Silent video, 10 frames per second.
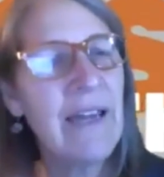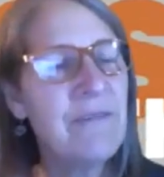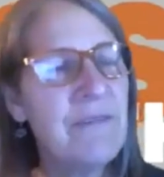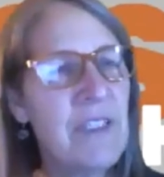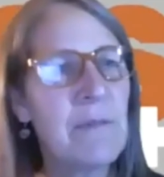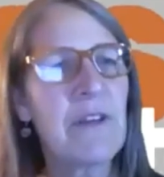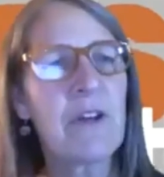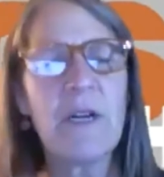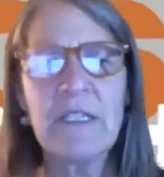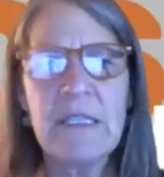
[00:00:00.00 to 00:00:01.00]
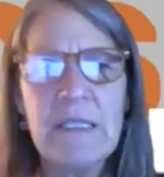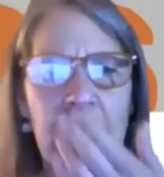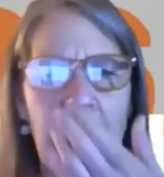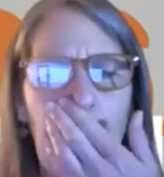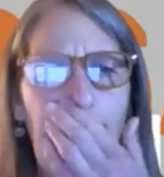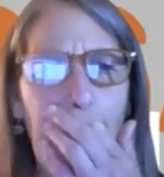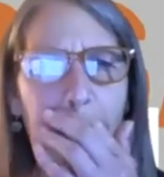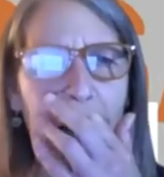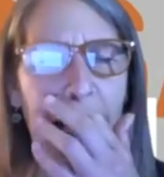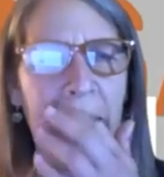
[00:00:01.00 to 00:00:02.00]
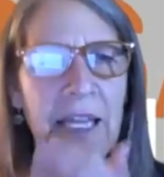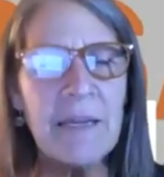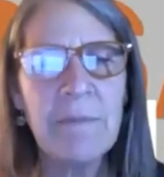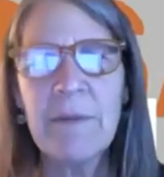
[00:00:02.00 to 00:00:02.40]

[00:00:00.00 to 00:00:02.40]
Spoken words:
some other questions that I had in mind,